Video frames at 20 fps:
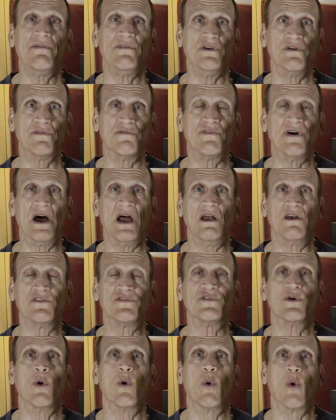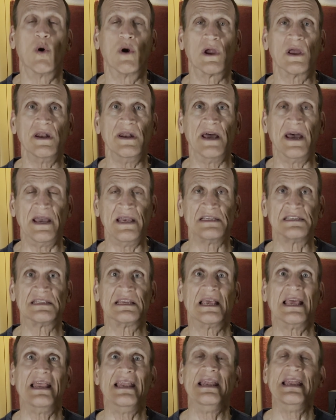your files organized
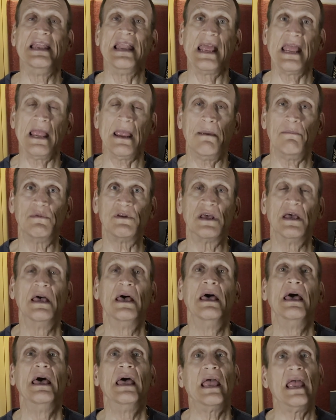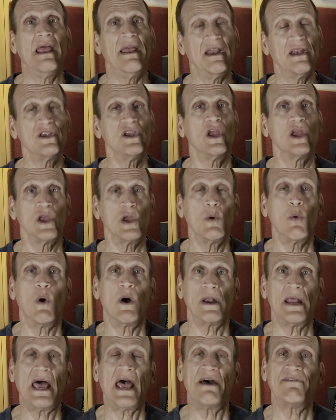and named, and you want
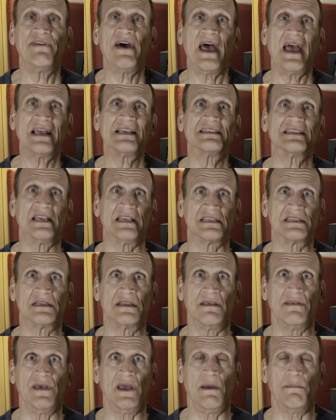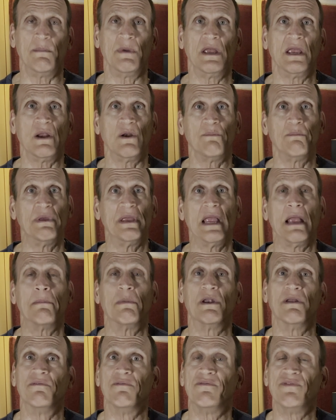to have access to them and be able
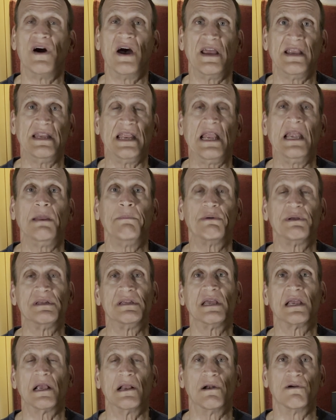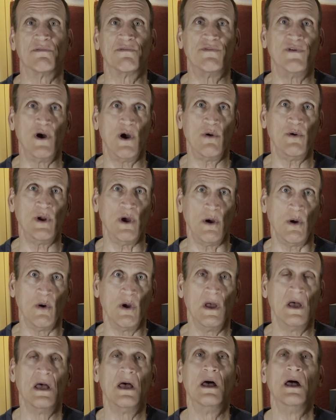to find any particular photo.
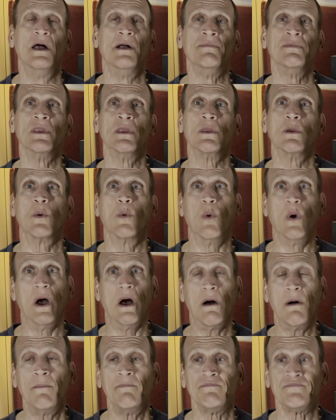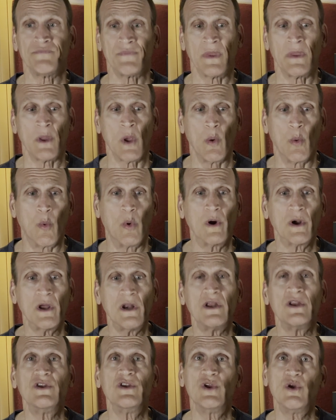Well, we're going
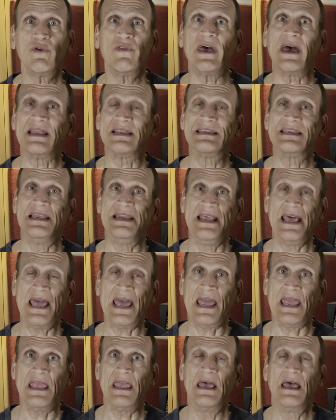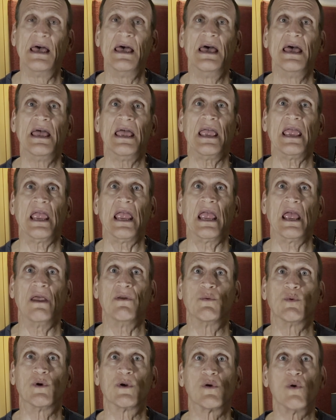to do that today,
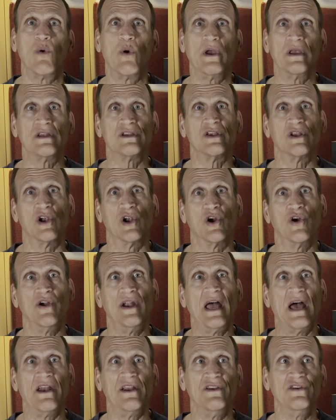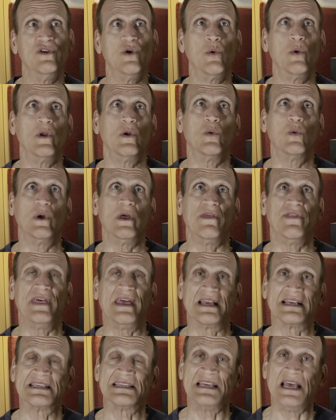and we're going to learn how to do it with
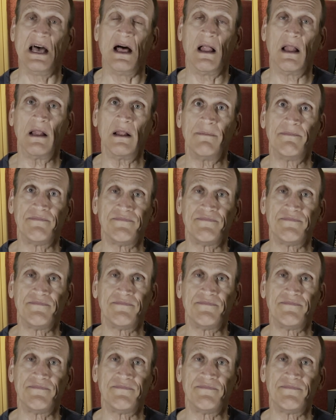Excel,